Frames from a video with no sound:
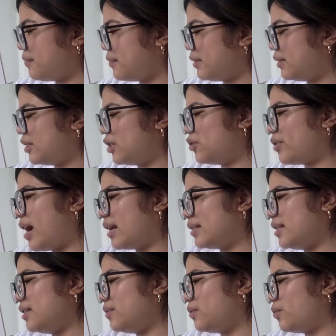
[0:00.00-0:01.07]

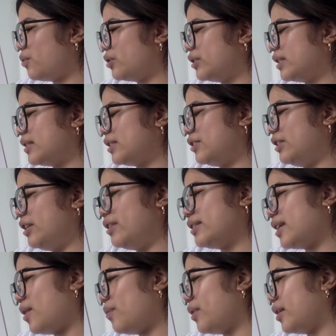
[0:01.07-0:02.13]
Distracted or just a genius
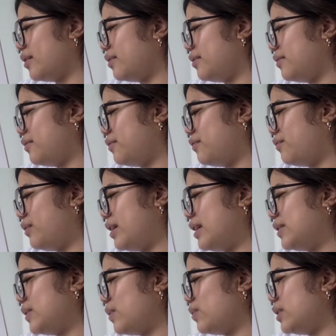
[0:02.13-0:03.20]
at work? Free
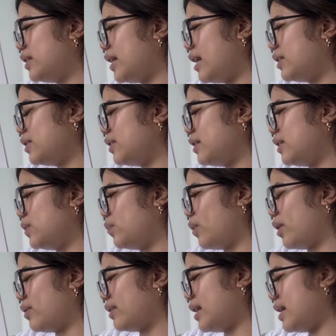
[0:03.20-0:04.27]
association is
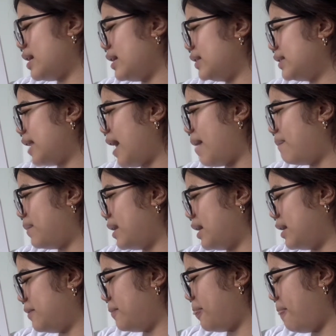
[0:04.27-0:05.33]
where things happen.